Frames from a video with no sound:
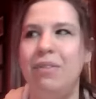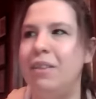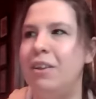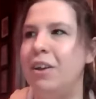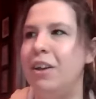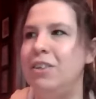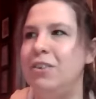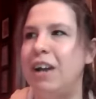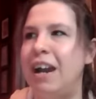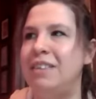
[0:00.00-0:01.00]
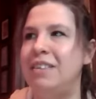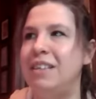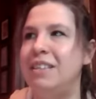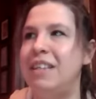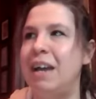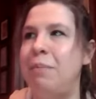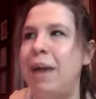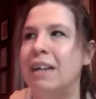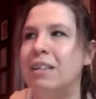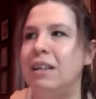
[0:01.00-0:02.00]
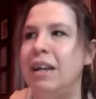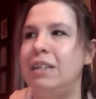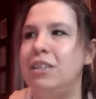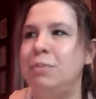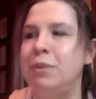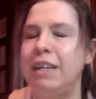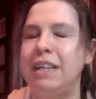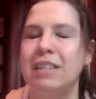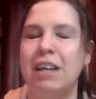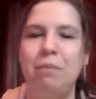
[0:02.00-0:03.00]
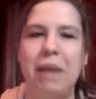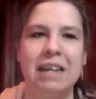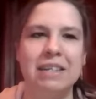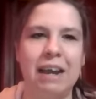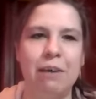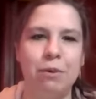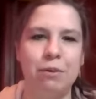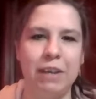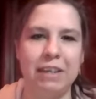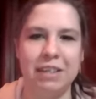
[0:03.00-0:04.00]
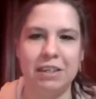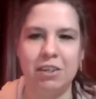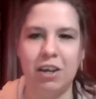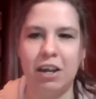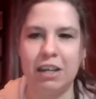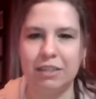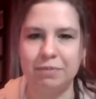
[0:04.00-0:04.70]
Good, you guys. And then step back to lunge, please. Come back downward facing dog.